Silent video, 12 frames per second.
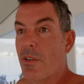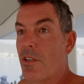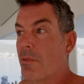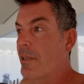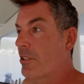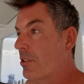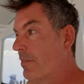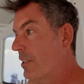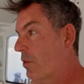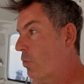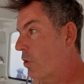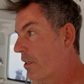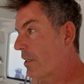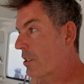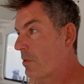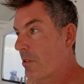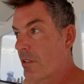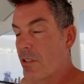we've got to make sure everything
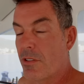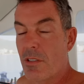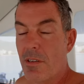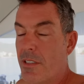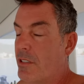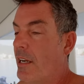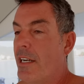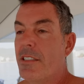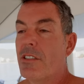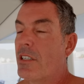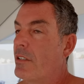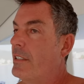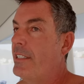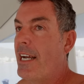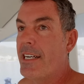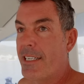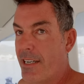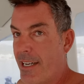works, we've got to do so, it's, and so
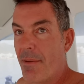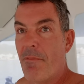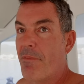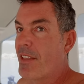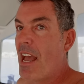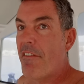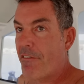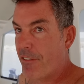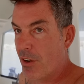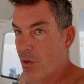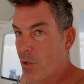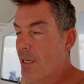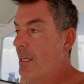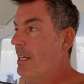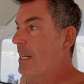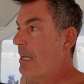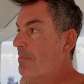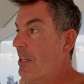yeah, get get fuel,
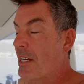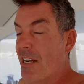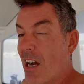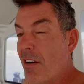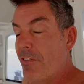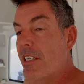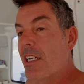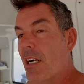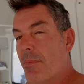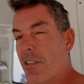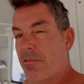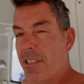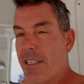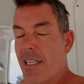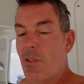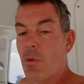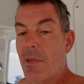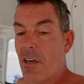and then hopefully in a couple of three
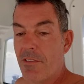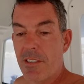days we'll be off